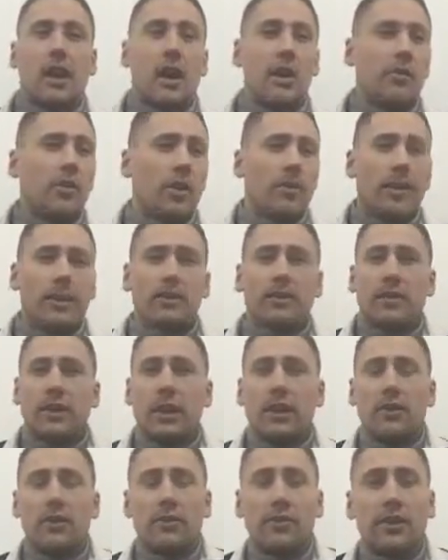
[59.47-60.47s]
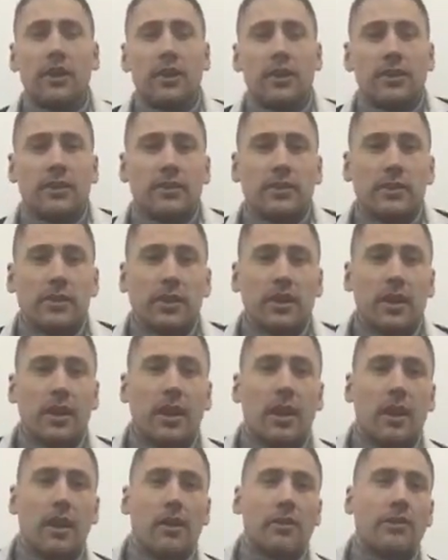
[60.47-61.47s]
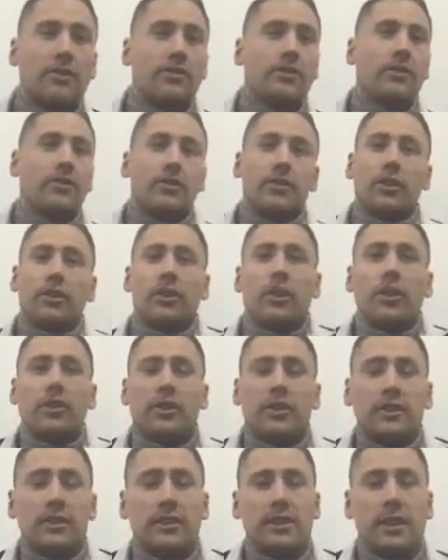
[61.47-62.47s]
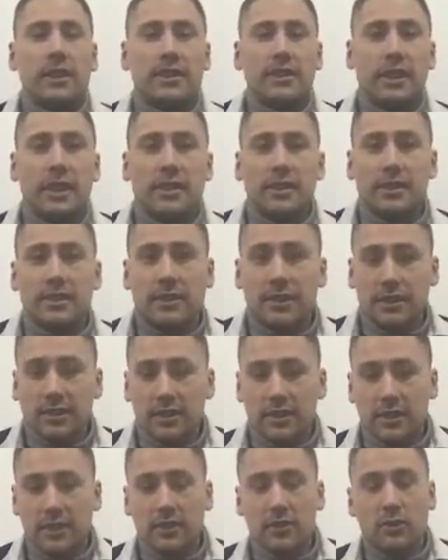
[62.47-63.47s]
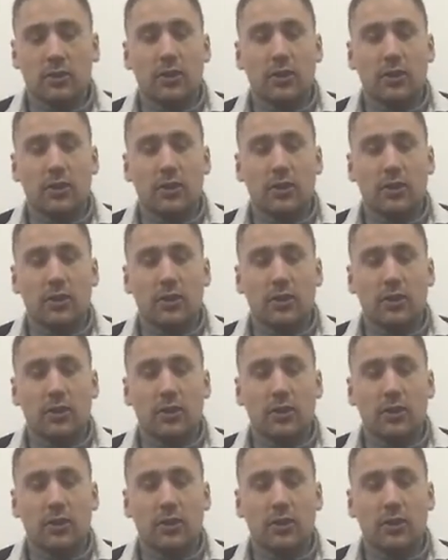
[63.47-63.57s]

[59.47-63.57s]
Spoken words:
I'm not a mental health nurse. I do not know the exact statistics.